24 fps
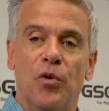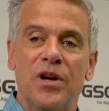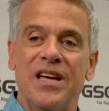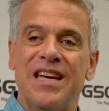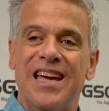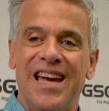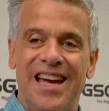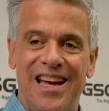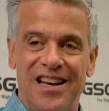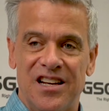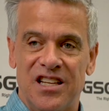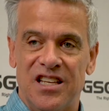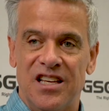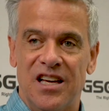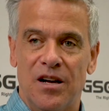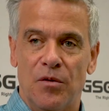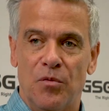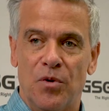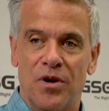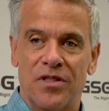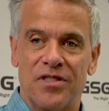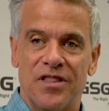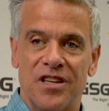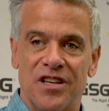we can get
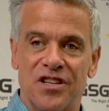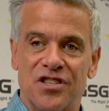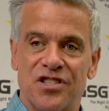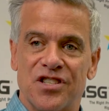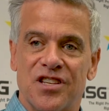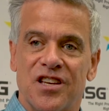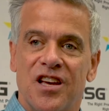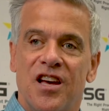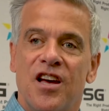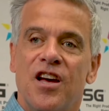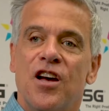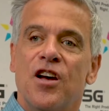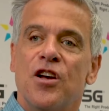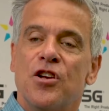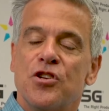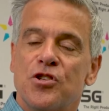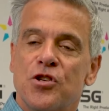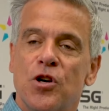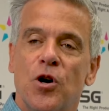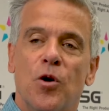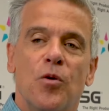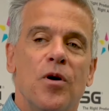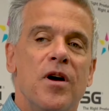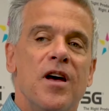with this.
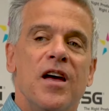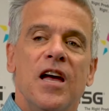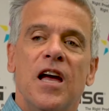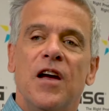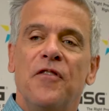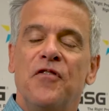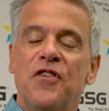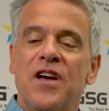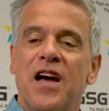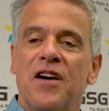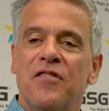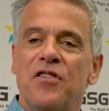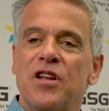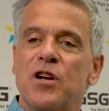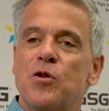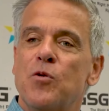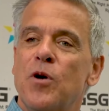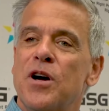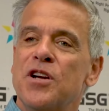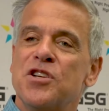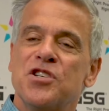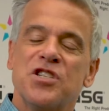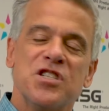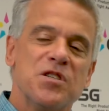So if you have any
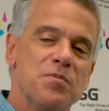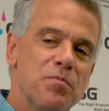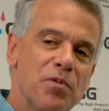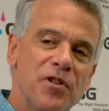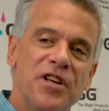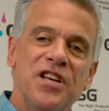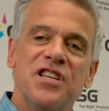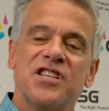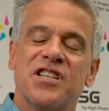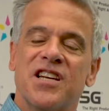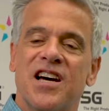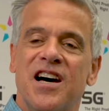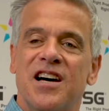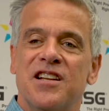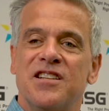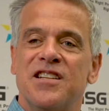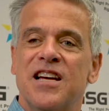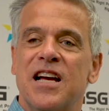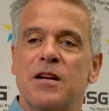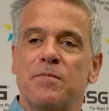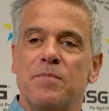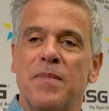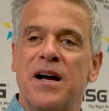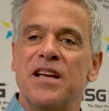questions, please
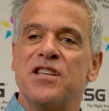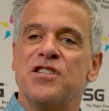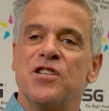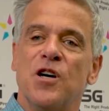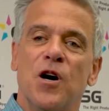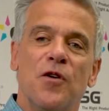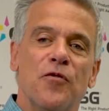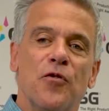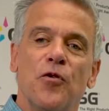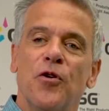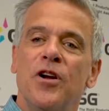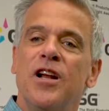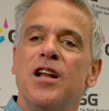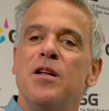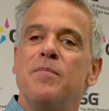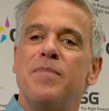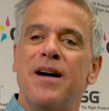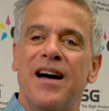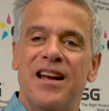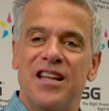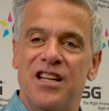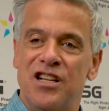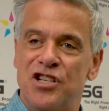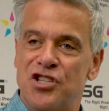contact myself or
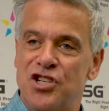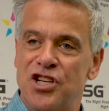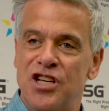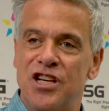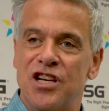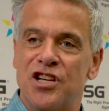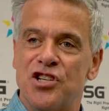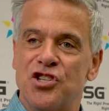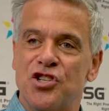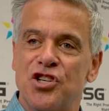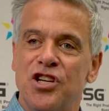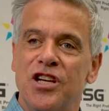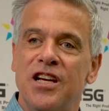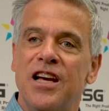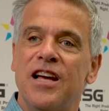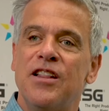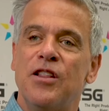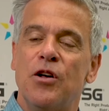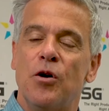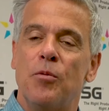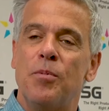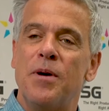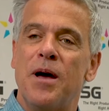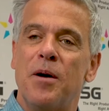anybody at GSG and
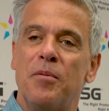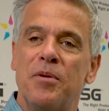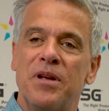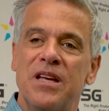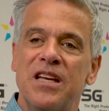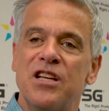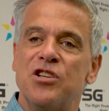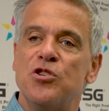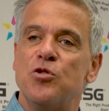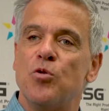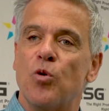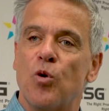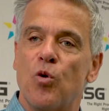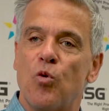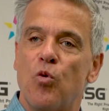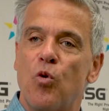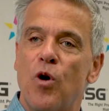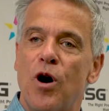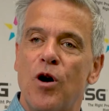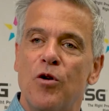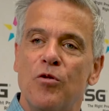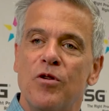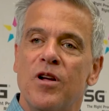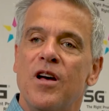they'll be able to get you a
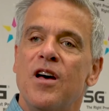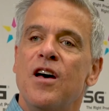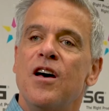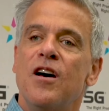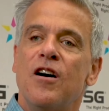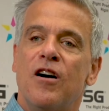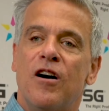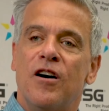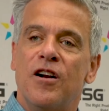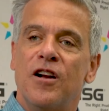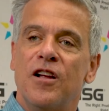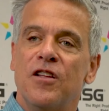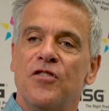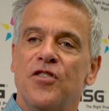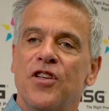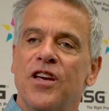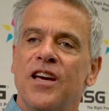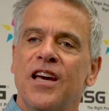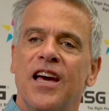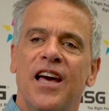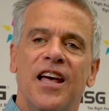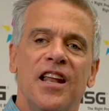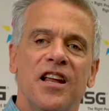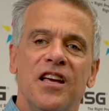quote on
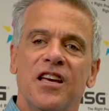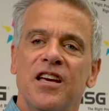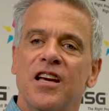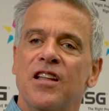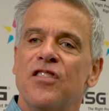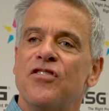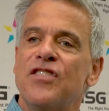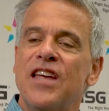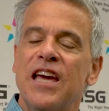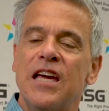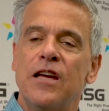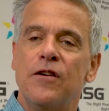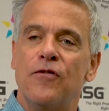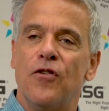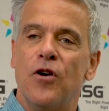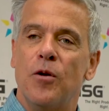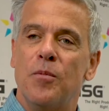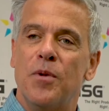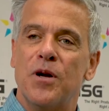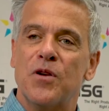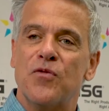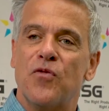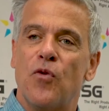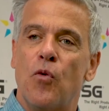anything. And again, thank you very
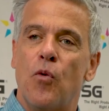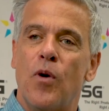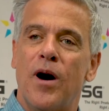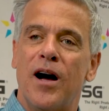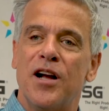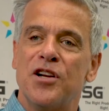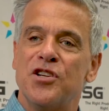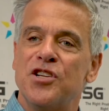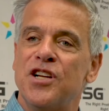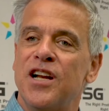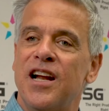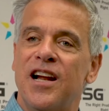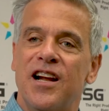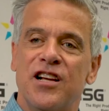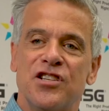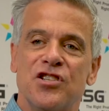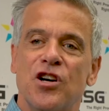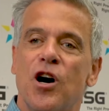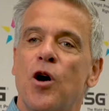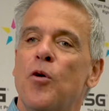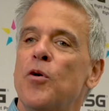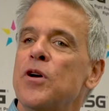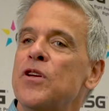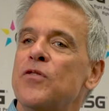much for watching. And as
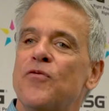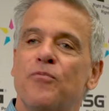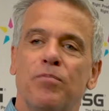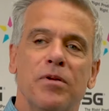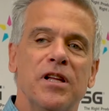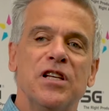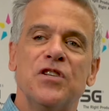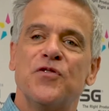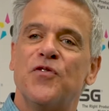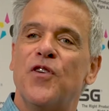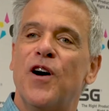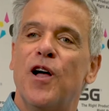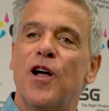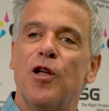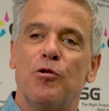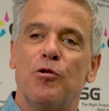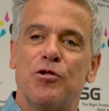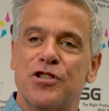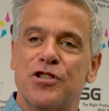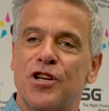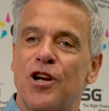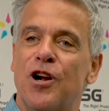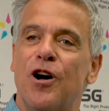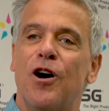always, please follow
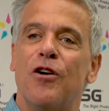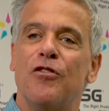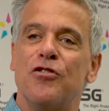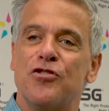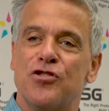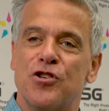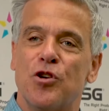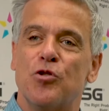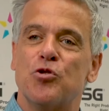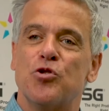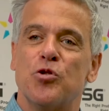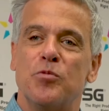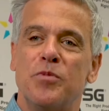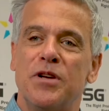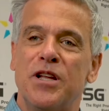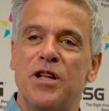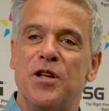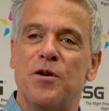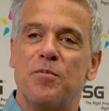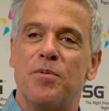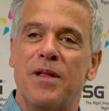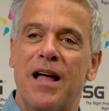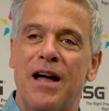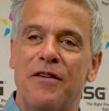us on all the social
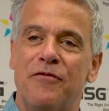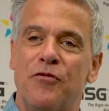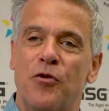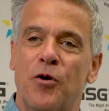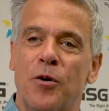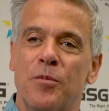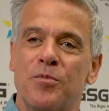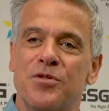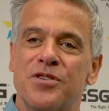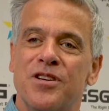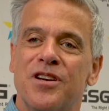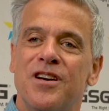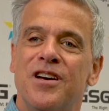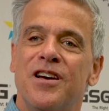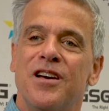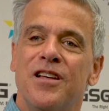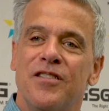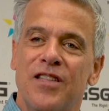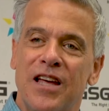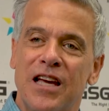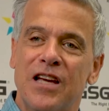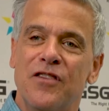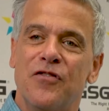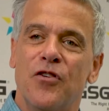media platforms.
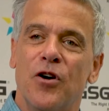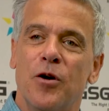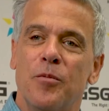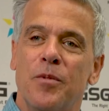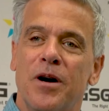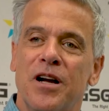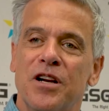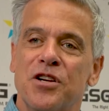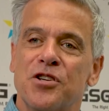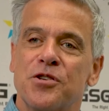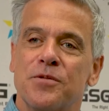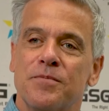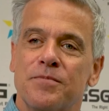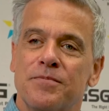Thank you very much.